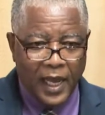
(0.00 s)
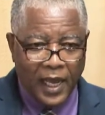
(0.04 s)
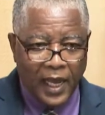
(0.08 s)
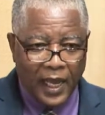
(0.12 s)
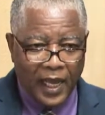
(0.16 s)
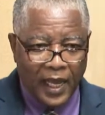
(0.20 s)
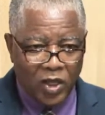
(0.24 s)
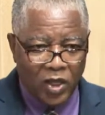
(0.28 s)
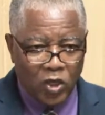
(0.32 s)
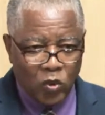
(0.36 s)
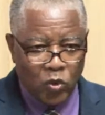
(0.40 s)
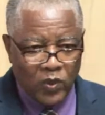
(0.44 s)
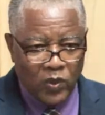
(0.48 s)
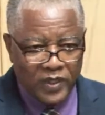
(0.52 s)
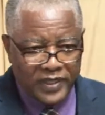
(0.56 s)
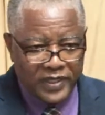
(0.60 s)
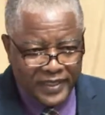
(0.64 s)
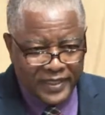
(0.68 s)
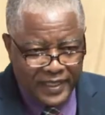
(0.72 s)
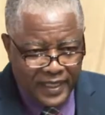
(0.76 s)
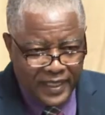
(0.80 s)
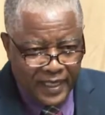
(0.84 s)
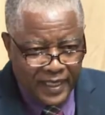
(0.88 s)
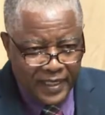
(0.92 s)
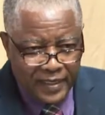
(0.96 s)
And you will
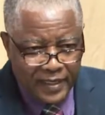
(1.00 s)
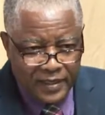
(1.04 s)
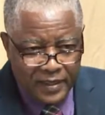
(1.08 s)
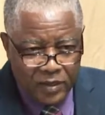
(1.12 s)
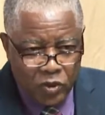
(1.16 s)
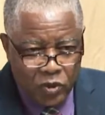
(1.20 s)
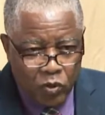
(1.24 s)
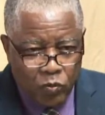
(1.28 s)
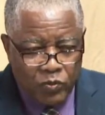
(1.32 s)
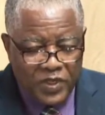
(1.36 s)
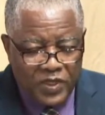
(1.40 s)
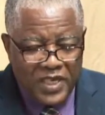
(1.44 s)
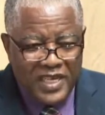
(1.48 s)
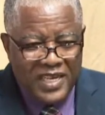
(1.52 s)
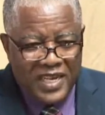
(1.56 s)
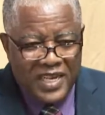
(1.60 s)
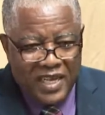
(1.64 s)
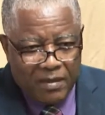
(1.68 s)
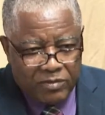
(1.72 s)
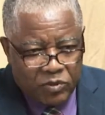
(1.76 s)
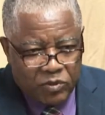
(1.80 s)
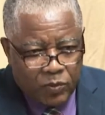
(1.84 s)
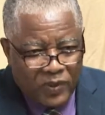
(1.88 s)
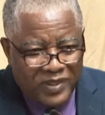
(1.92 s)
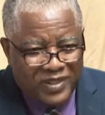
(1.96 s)
see, the
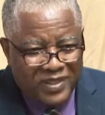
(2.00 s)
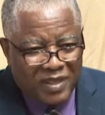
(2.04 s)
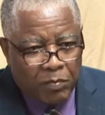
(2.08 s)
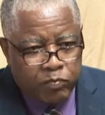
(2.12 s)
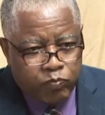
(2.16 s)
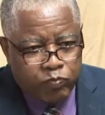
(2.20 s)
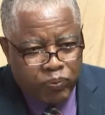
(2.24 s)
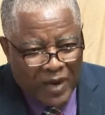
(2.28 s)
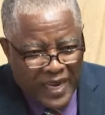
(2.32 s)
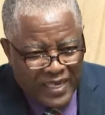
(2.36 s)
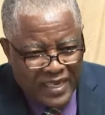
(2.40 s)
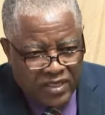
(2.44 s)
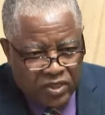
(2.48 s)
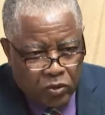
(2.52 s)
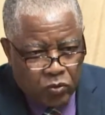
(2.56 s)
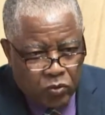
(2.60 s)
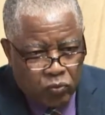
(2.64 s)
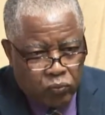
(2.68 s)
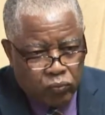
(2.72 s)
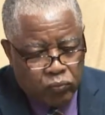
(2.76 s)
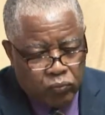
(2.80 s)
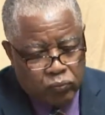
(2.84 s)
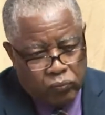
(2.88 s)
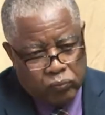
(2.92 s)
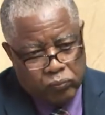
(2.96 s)
names will surprise
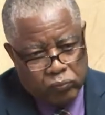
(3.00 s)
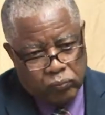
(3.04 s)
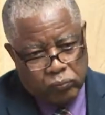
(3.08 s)
you.